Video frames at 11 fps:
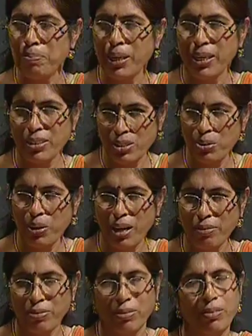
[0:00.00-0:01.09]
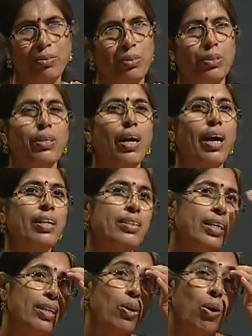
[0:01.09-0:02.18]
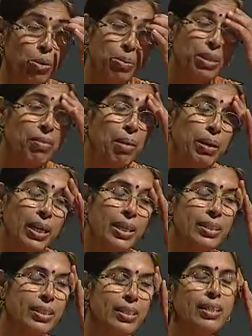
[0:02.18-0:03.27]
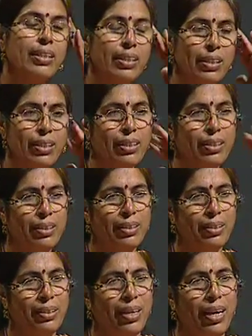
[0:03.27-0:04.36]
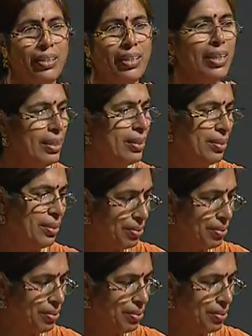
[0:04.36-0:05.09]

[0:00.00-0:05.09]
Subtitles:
applications you have, and then automotive applications are there, and then